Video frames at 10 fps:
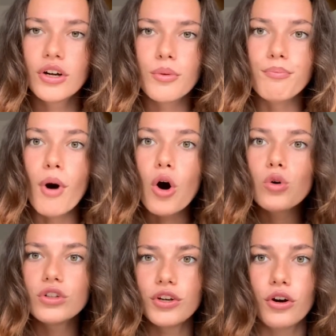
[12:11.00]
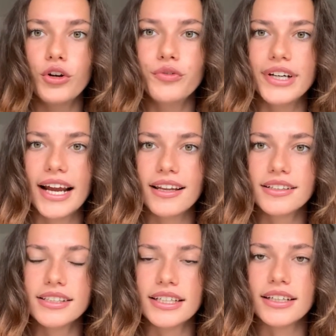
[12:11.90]
Mold your own
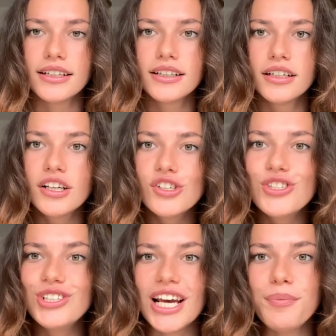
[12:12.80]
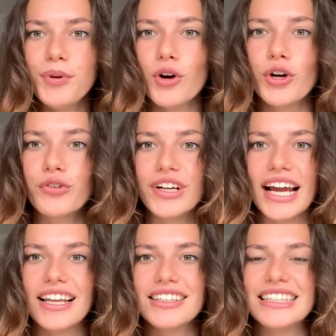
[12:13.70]
reality. Shape your own
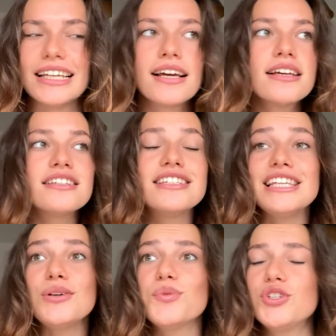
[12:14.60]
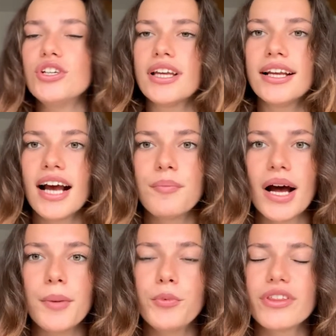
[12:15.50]
reality. See what you can come
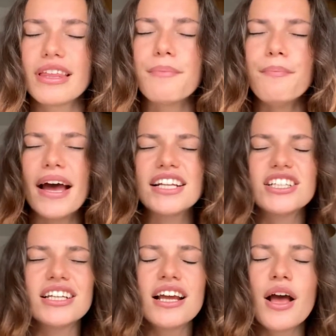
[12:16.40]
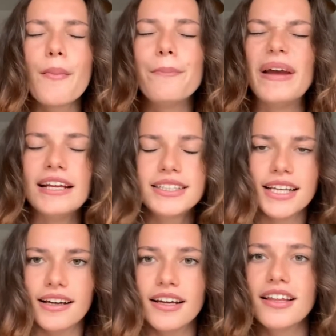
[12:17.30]
up with. Imagine
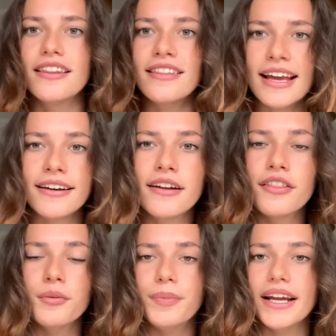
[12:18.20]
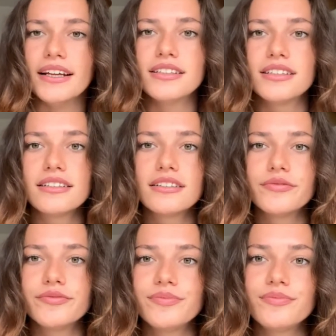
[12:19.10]
better than the best.
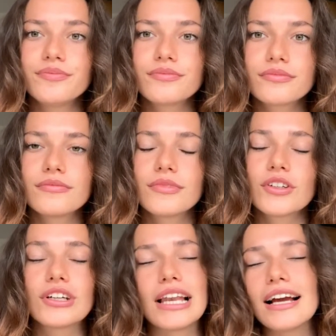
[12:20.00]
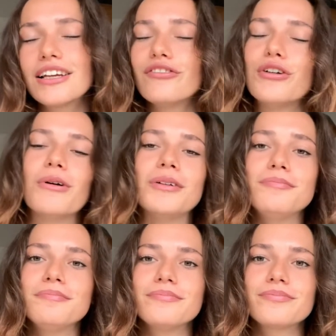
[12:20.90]
Good luck,
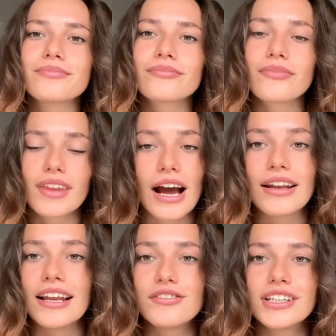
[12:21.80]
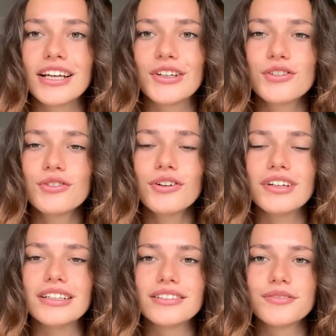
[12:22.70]
everyone. I'd love to hear your
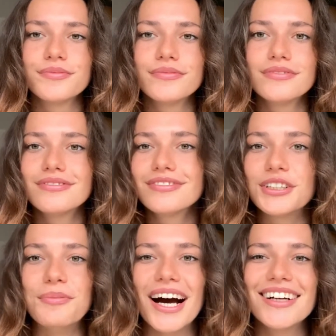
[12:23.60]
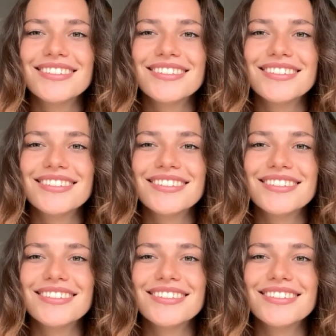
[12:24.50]
stories. Goodbye.